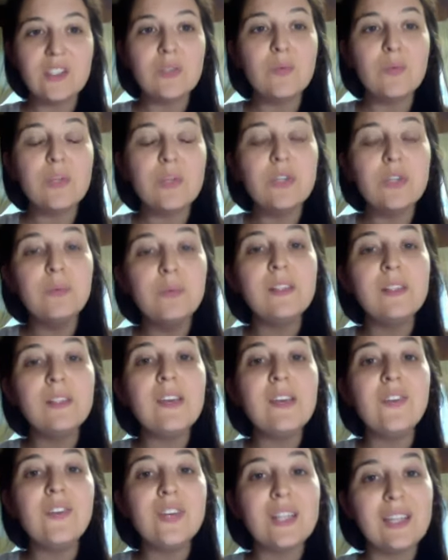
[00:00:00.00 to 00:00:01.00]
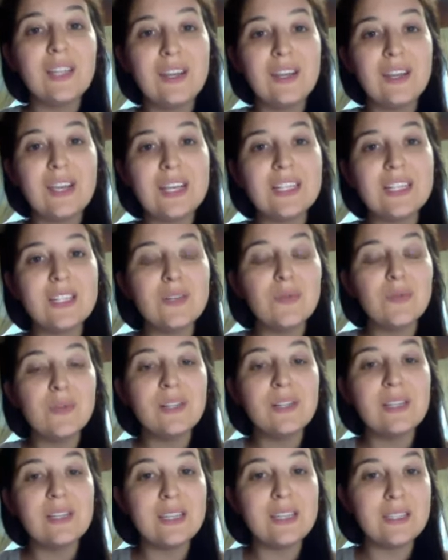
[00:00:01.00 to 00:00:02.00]
So we do belief clearings to
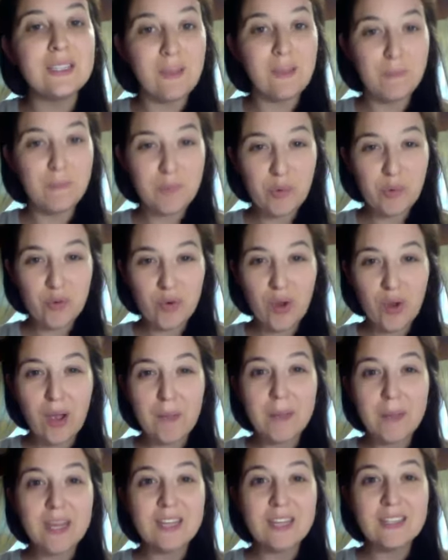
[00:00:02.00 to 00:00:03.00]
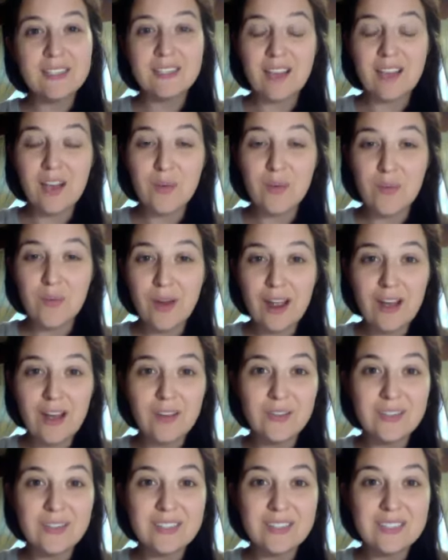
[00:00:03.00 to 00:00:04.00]
release traumas
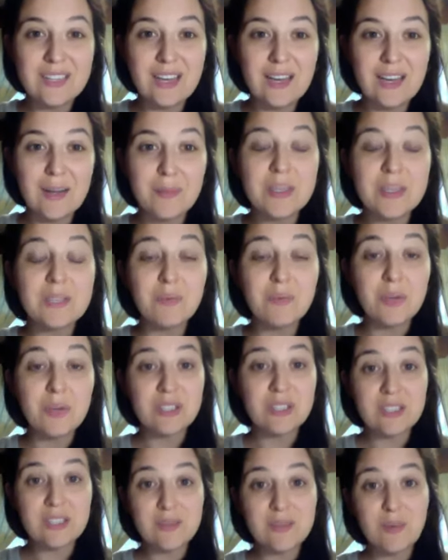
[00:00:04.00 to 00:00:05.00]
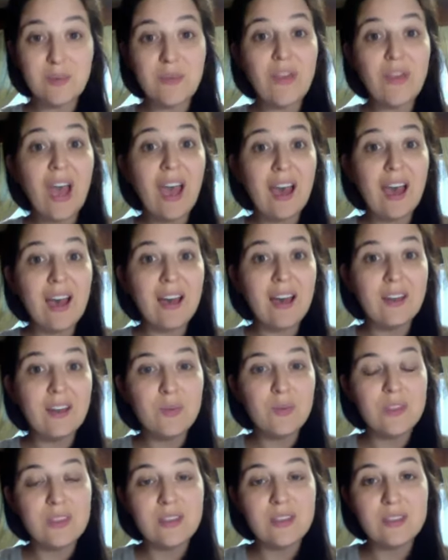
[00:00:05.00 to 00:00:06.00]
around experiences we've had
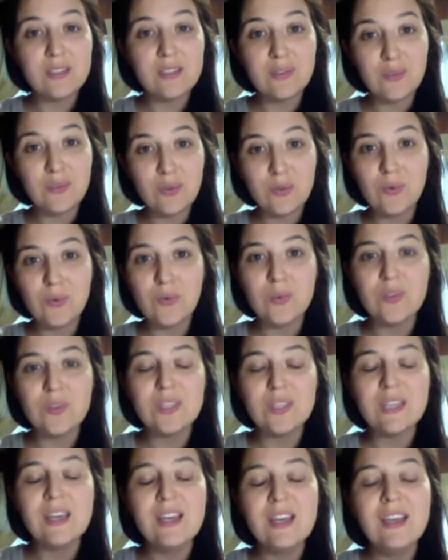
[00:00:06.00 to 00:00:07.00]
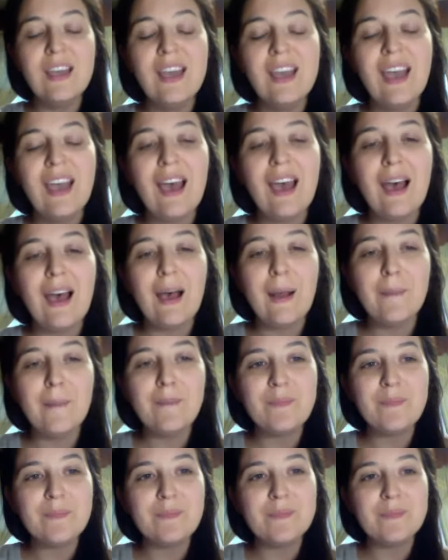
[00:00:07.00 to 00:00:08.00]
with these foods.
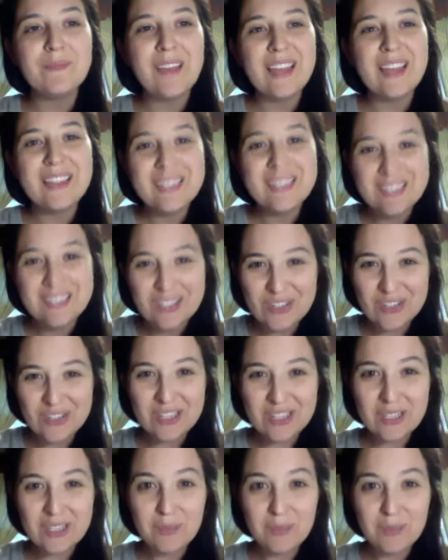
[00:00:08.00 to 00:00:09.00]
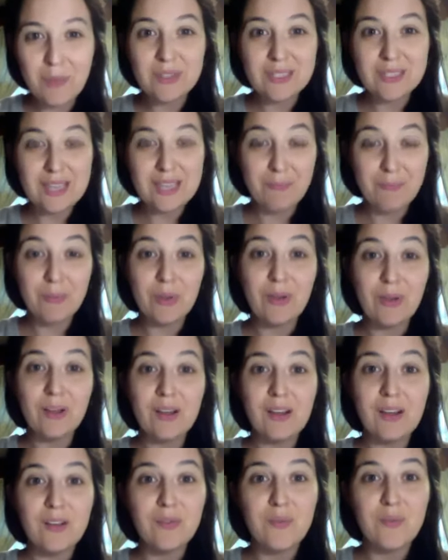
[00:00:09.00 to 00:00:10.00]
And this is just a small sample
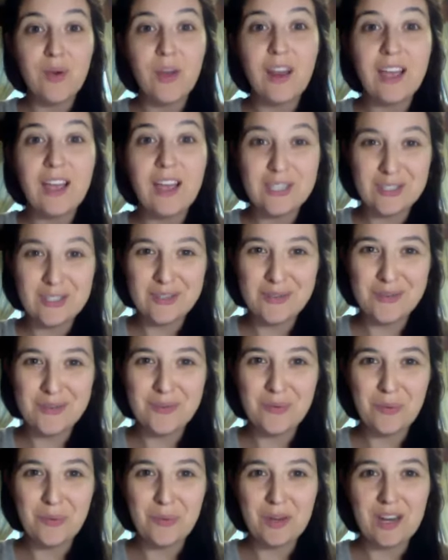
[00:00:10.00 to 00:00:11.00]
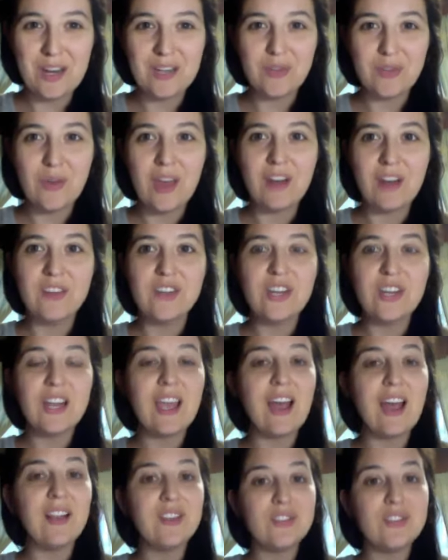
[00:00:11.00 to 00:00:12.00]
of what I do when I do energetic
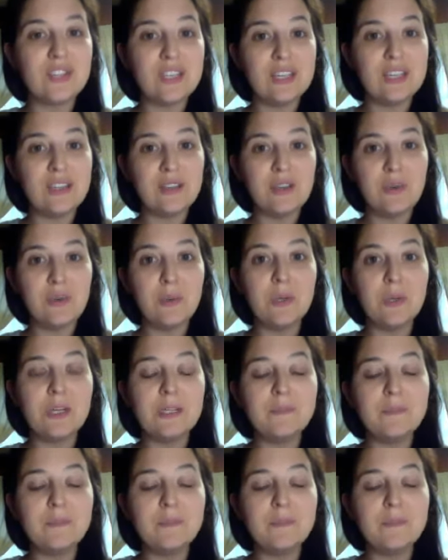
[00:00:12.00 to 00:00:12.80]
allergy healing work.